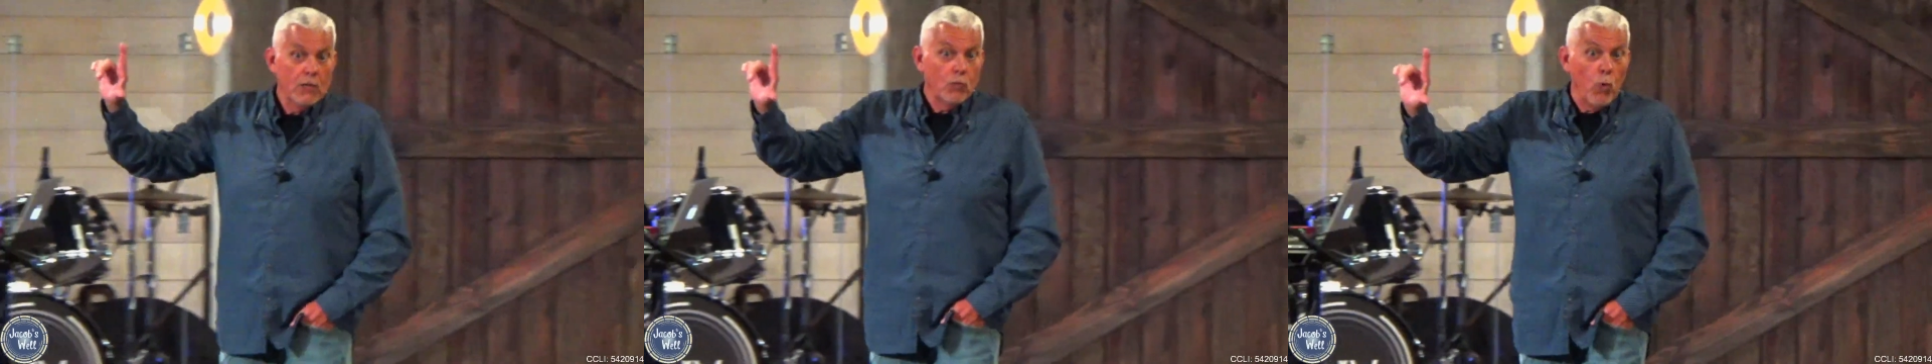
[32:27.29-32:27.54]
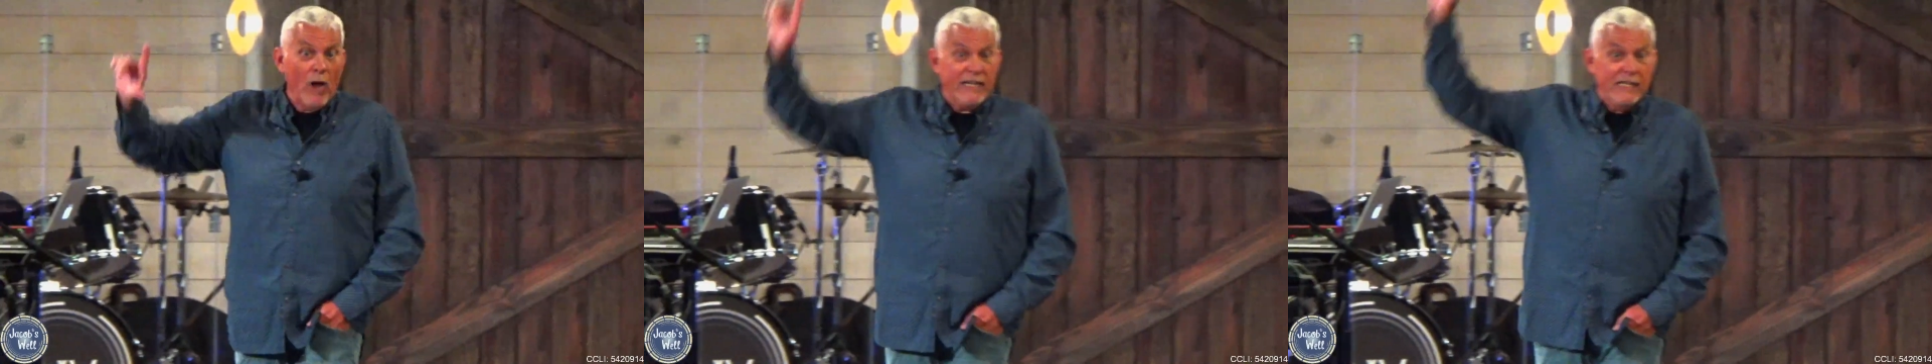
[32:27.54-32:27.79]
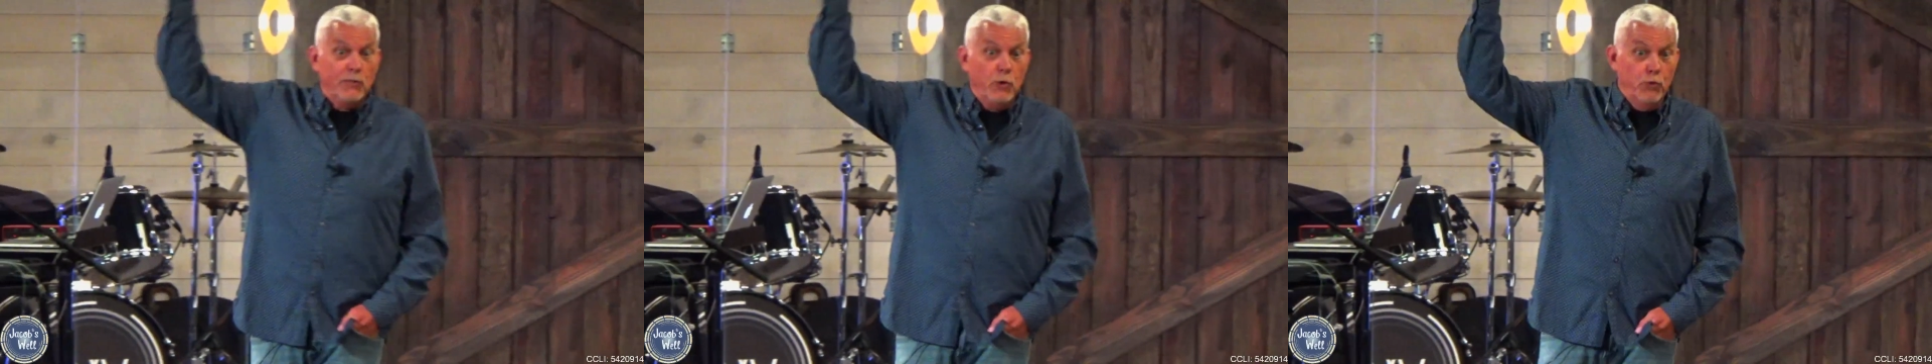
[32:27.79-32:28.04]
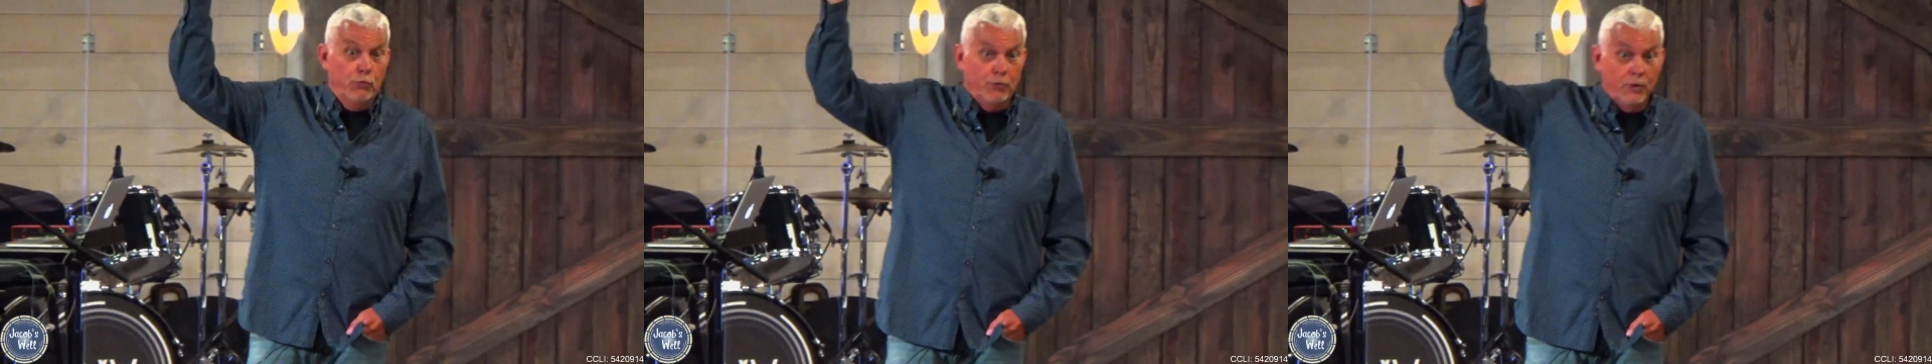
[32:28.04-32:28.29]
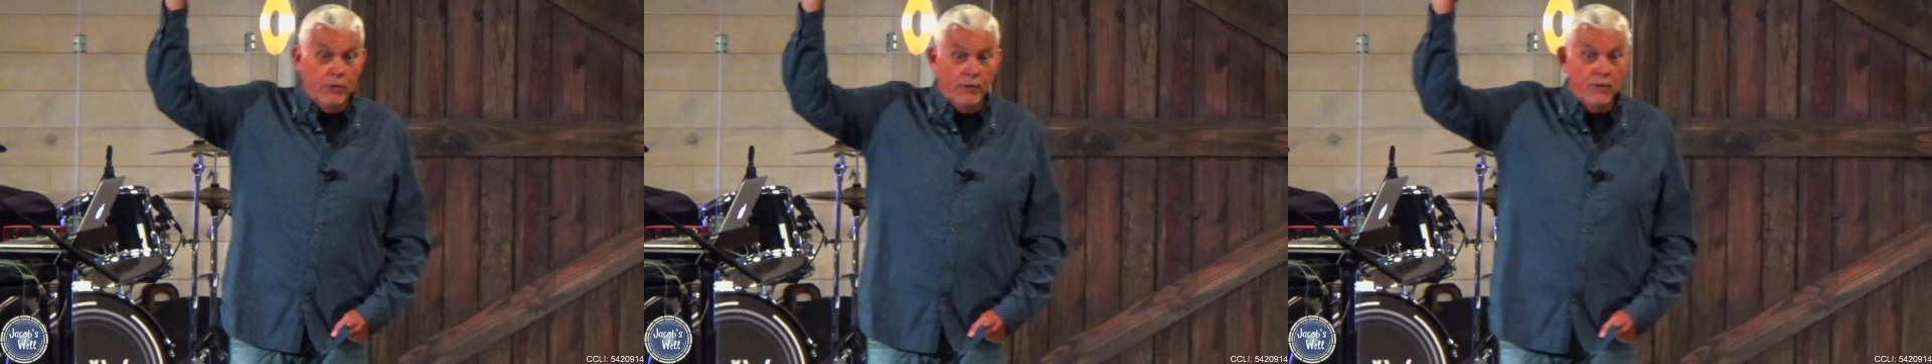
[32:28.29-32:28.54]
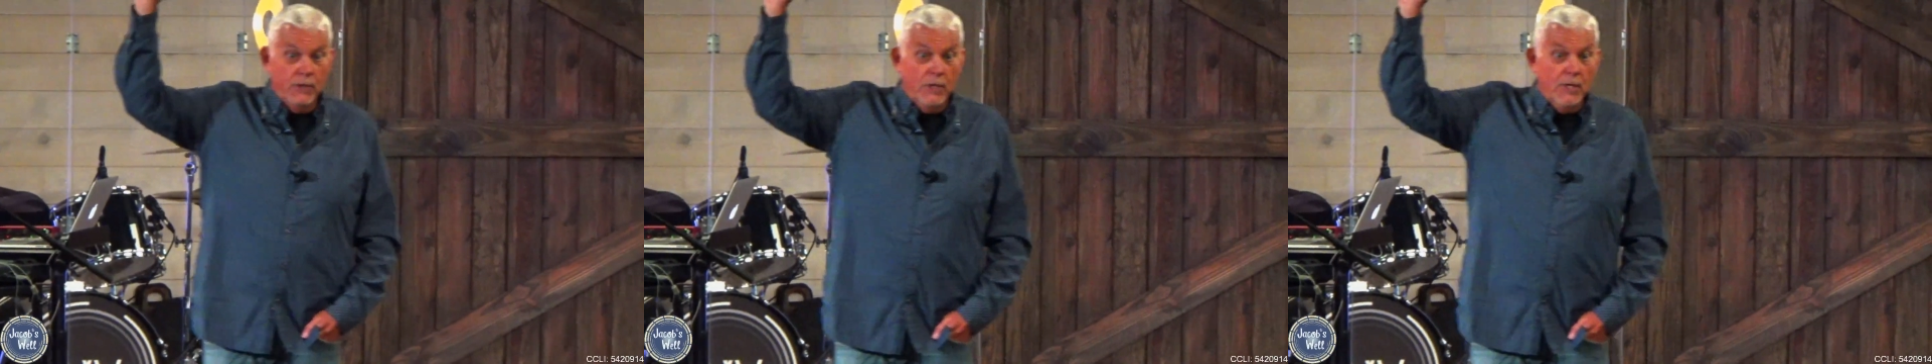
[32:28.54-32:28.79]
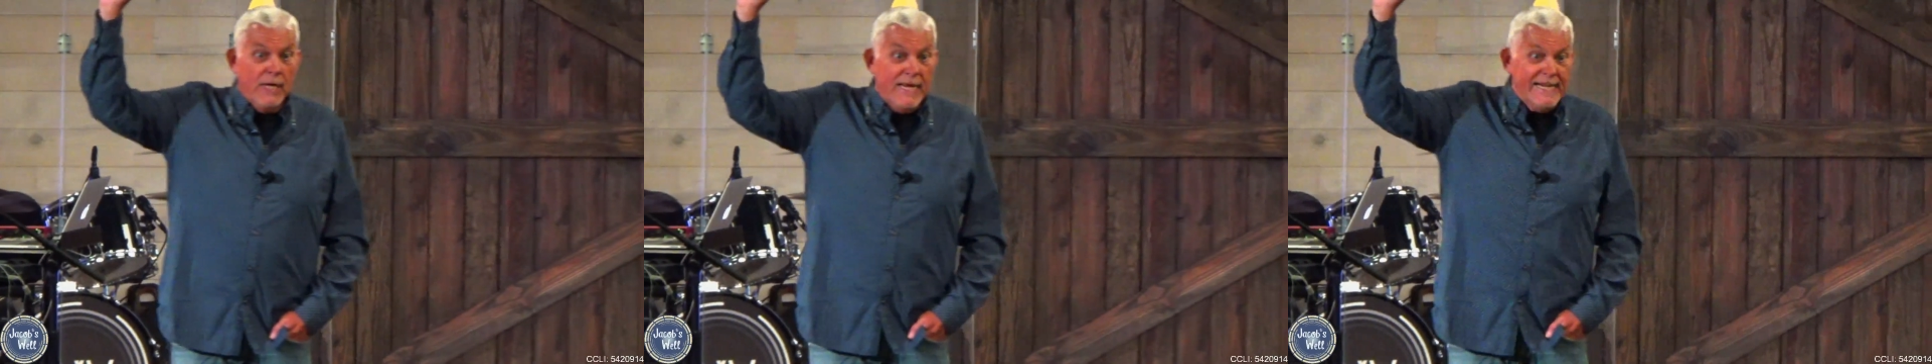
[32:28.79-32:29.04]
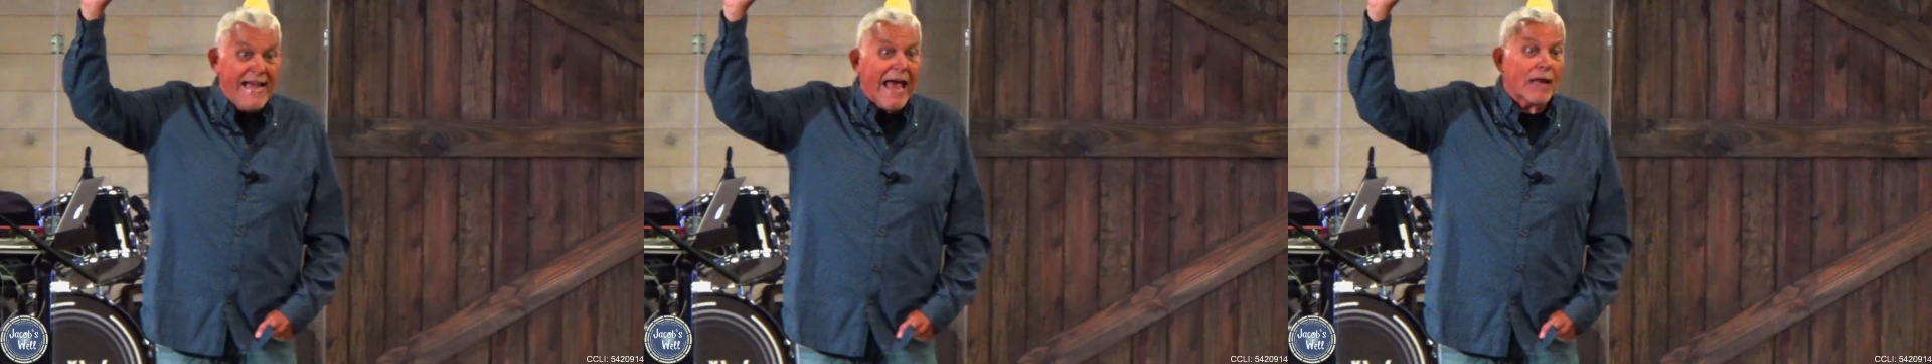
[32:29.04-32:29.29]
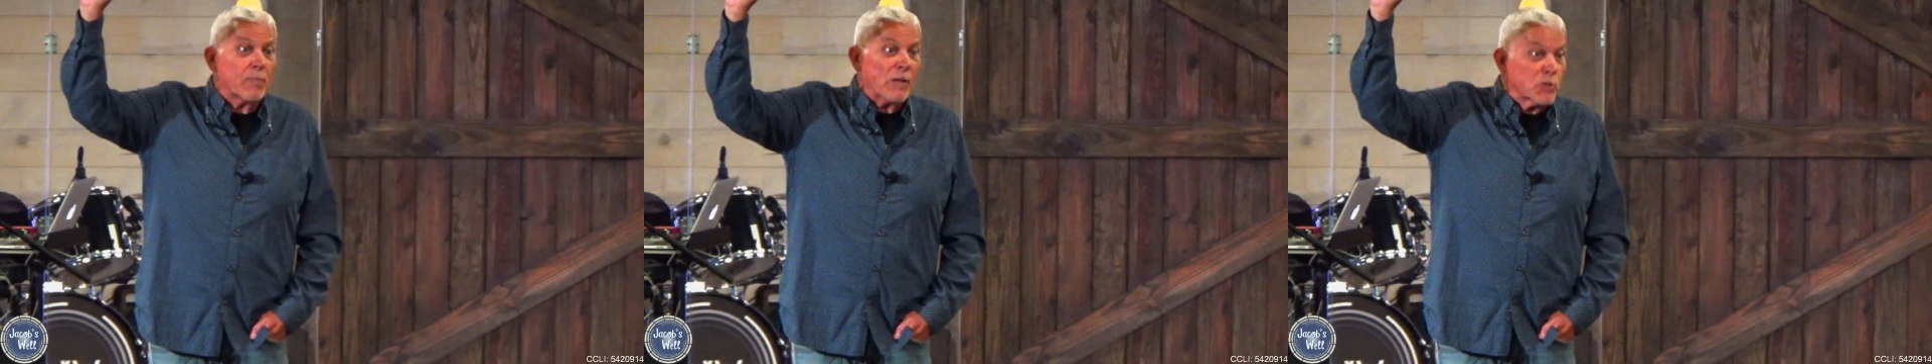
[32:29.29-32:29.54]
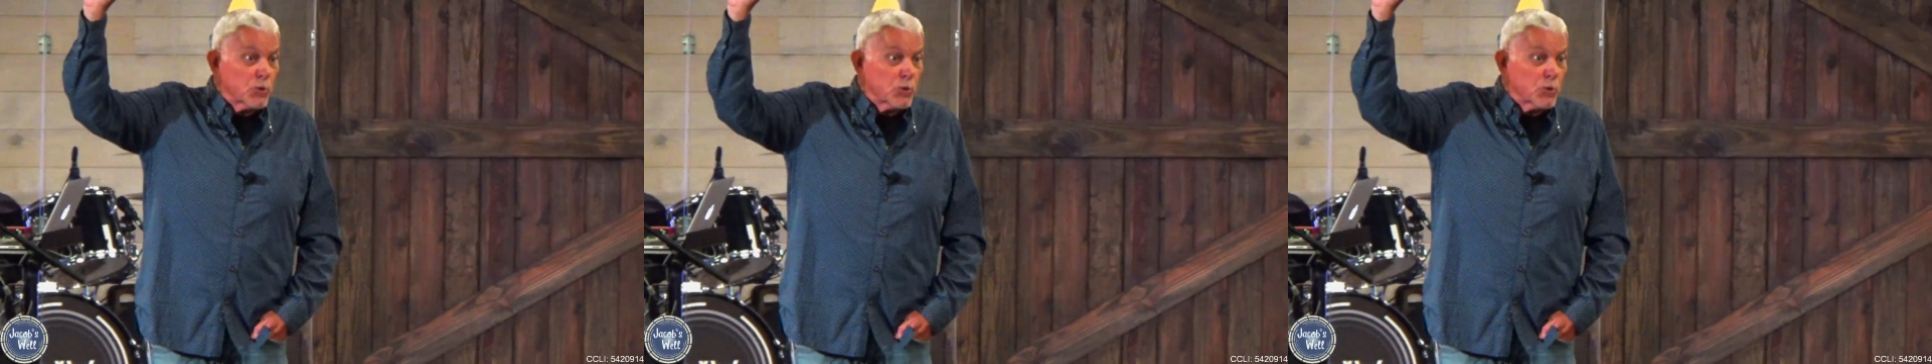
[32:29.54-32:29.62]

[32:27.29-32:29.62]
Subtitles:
What did he do? He got up and